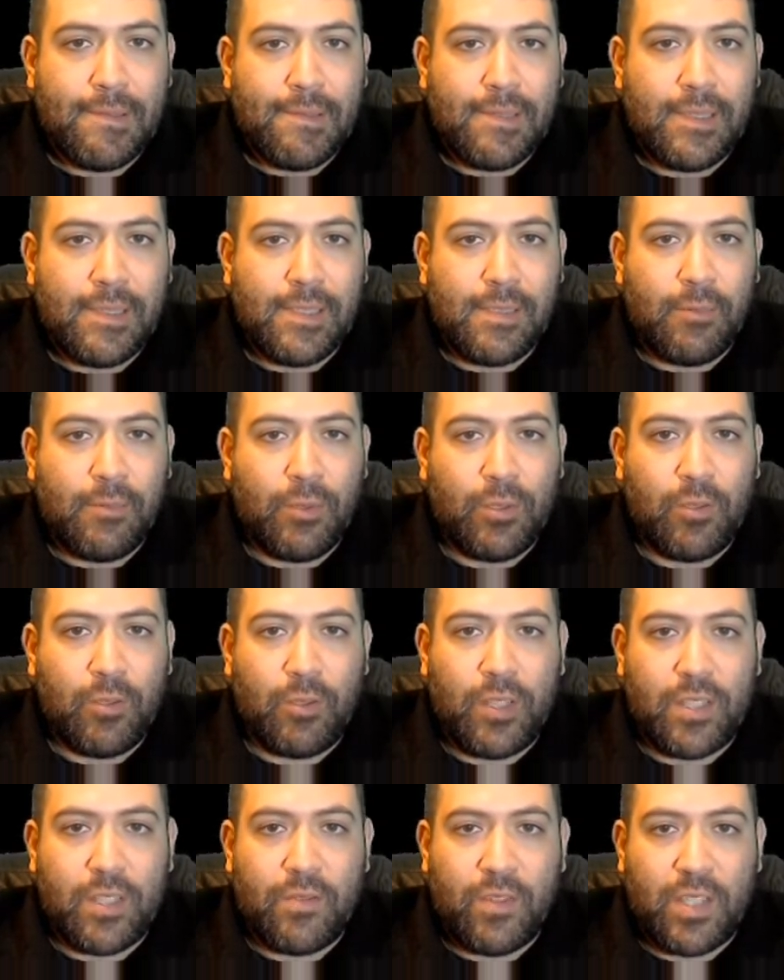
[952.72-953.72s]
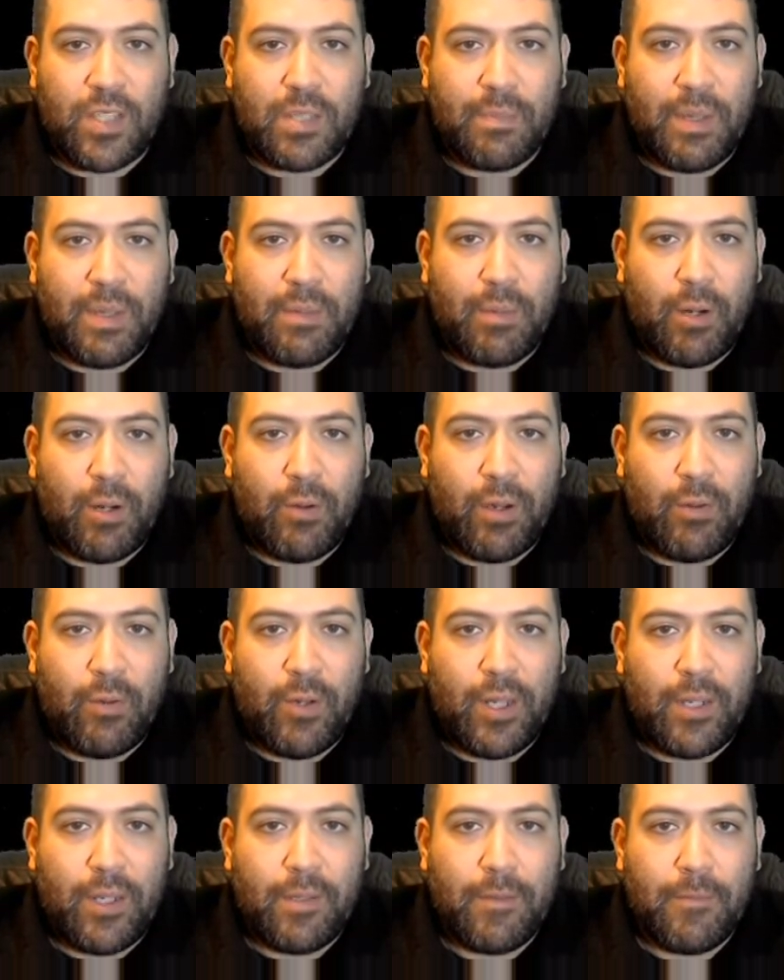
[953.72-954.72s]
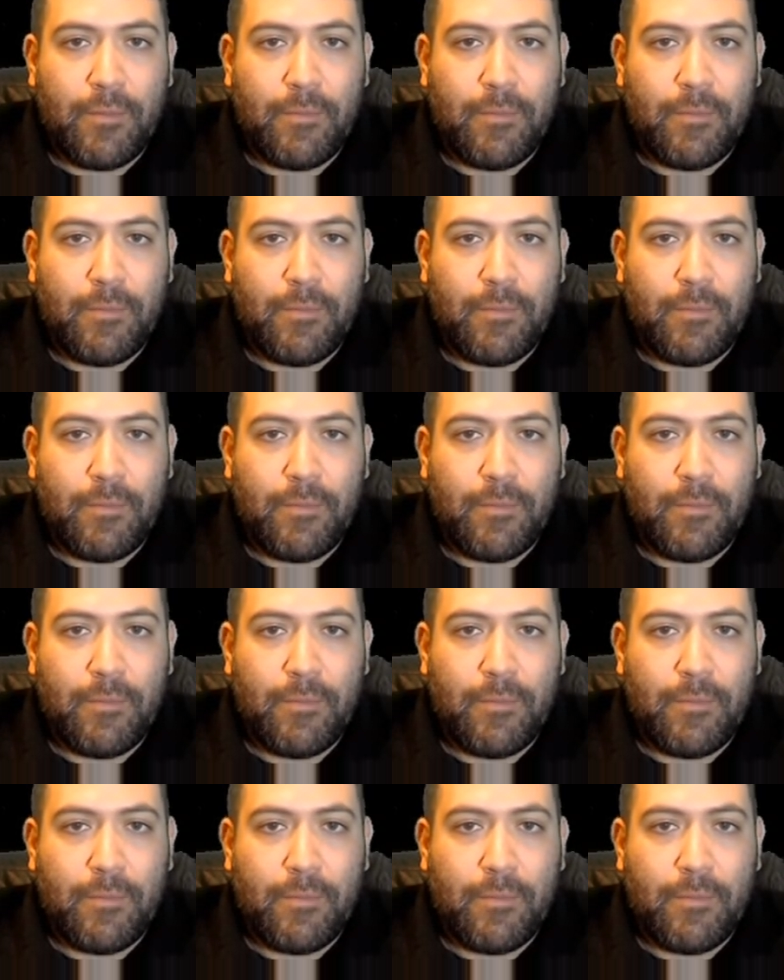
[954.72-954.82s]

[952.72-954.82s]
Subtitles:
We'll do this for the speed bar rewind.